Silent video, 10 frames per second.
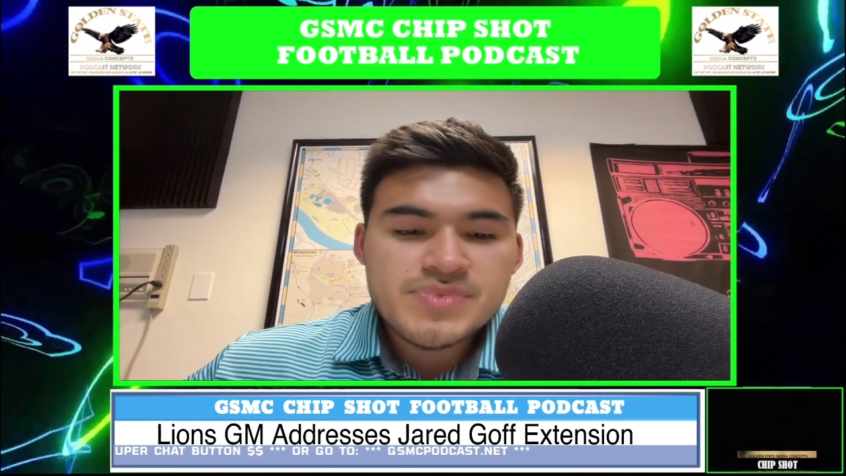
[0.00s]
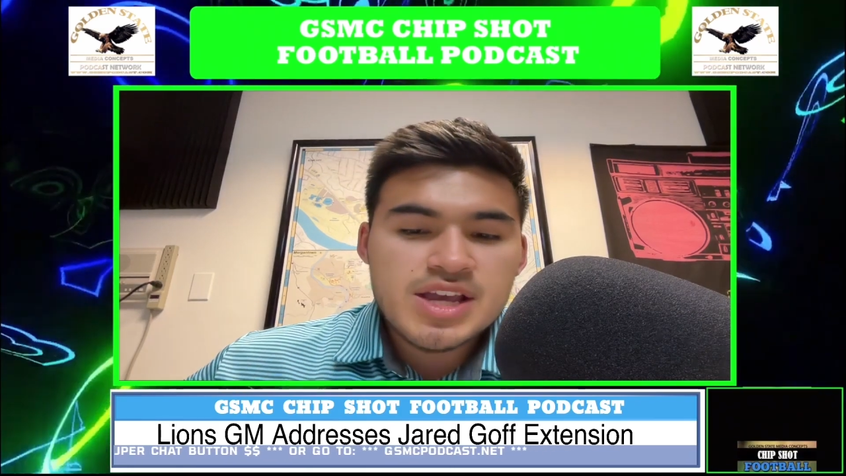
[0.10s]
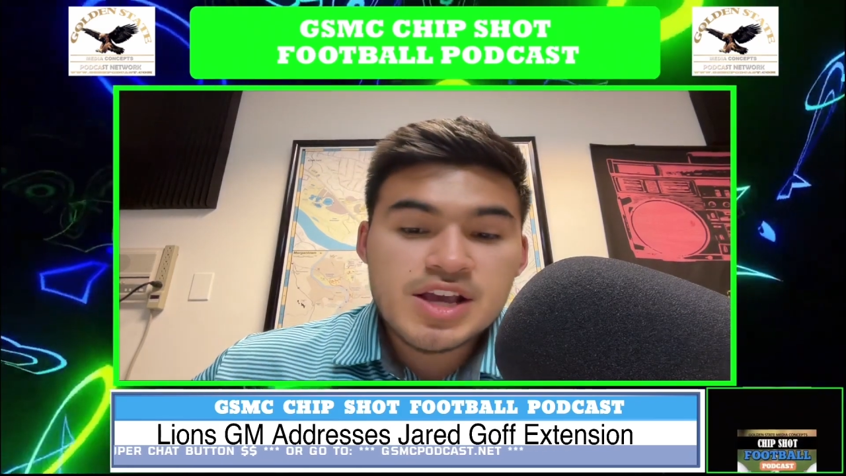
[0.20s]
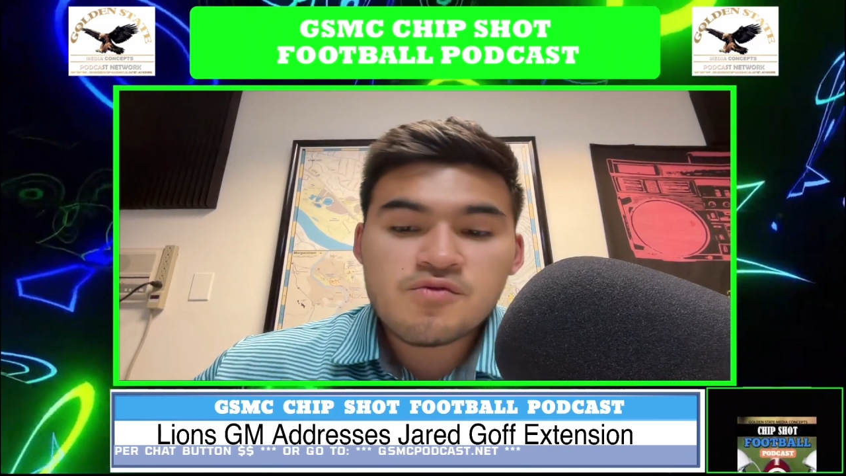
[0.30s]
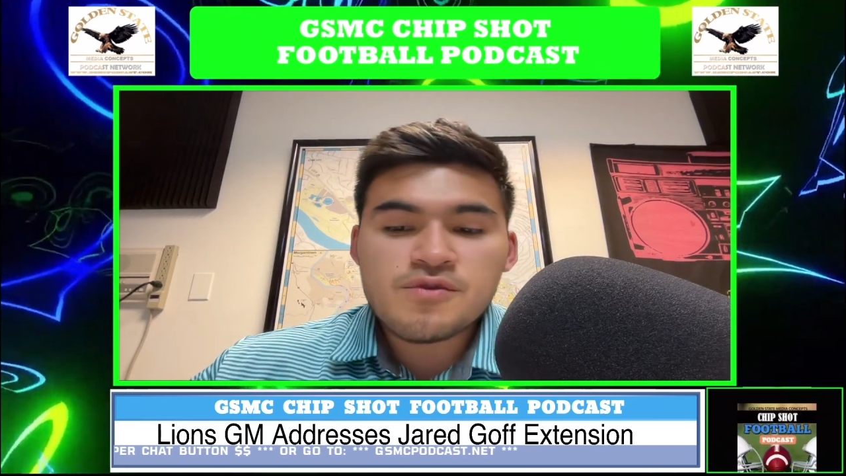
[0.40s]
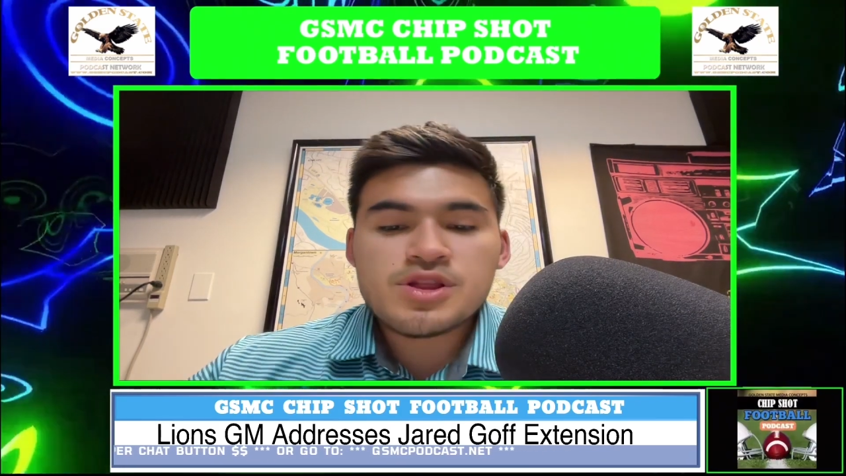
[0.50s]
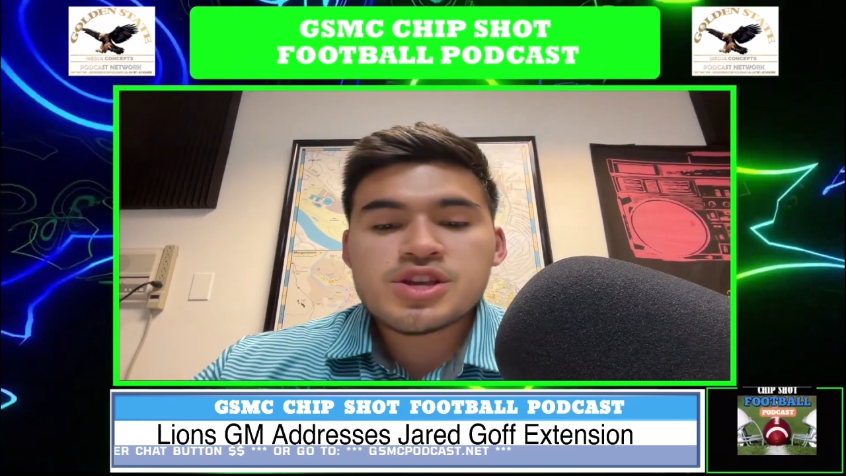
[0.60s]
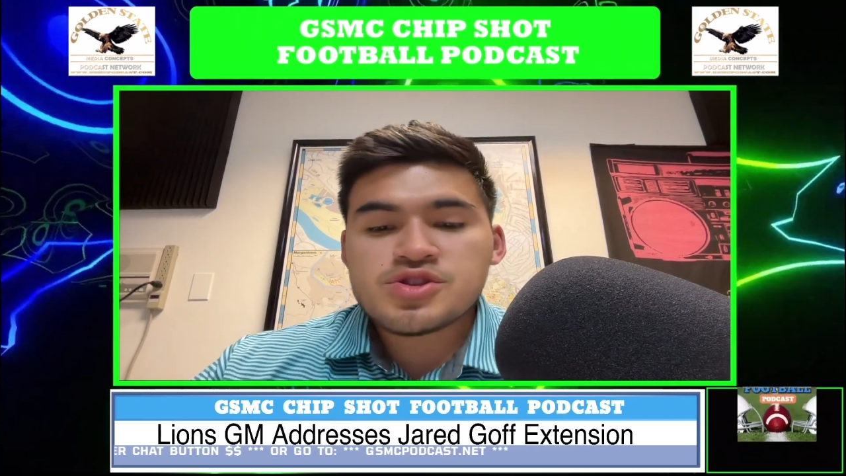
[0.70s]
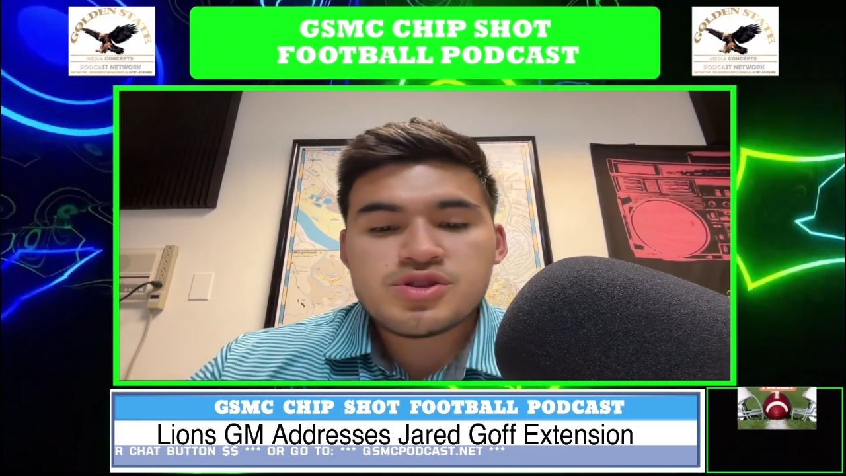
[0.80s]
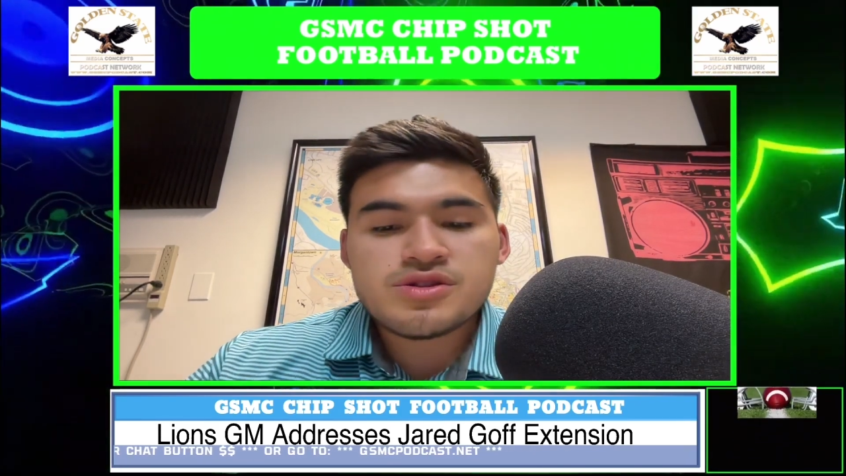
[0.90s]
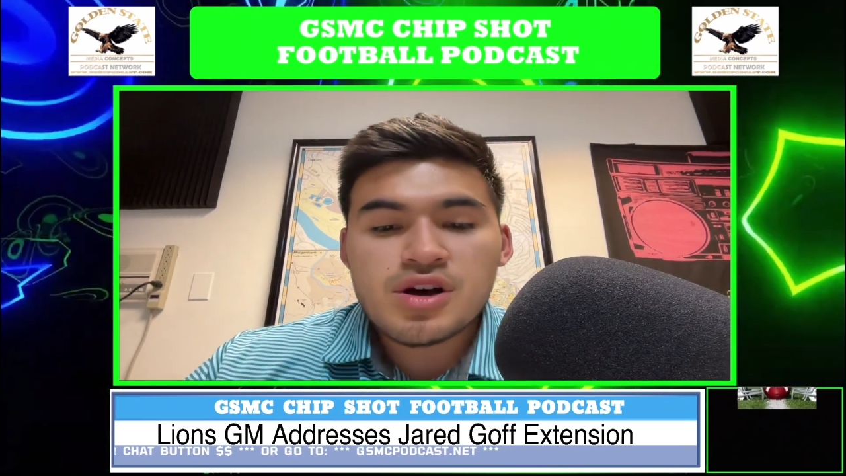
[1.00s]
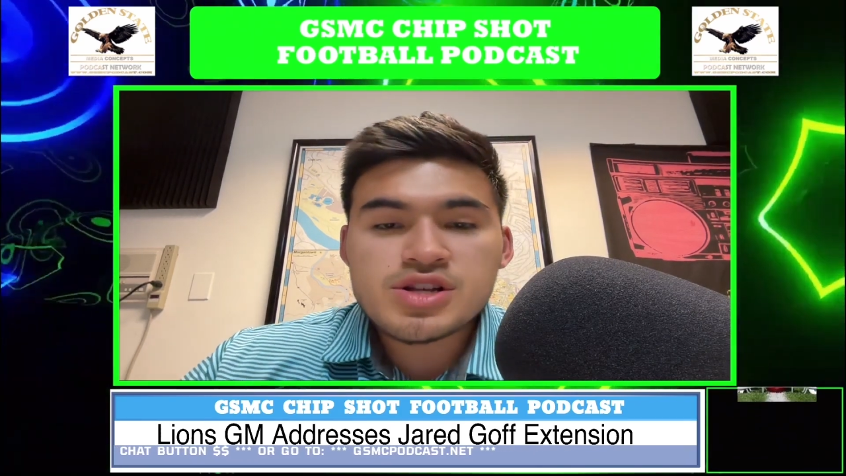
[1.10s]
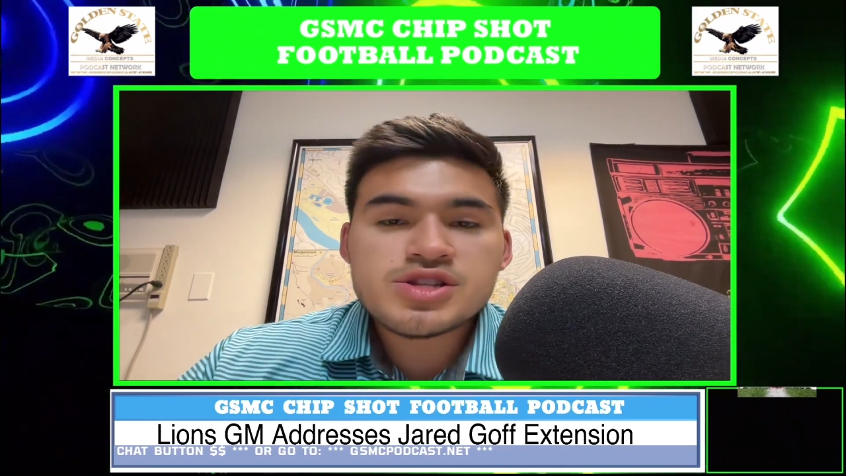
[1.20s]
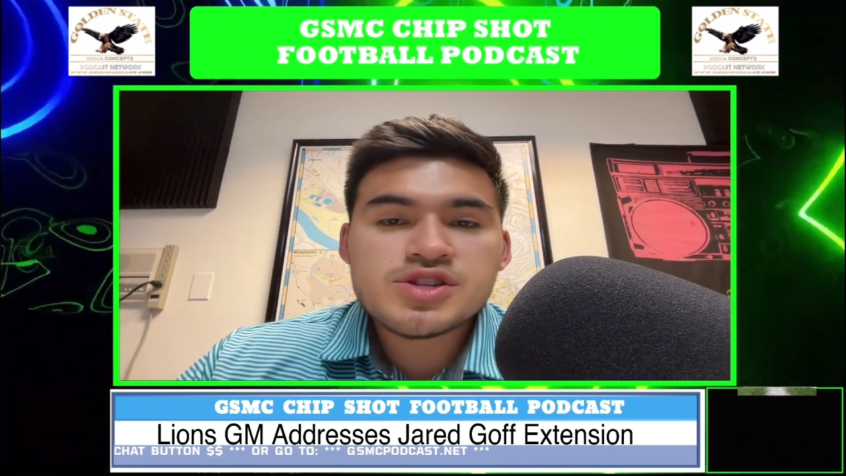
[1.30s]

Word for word: he really does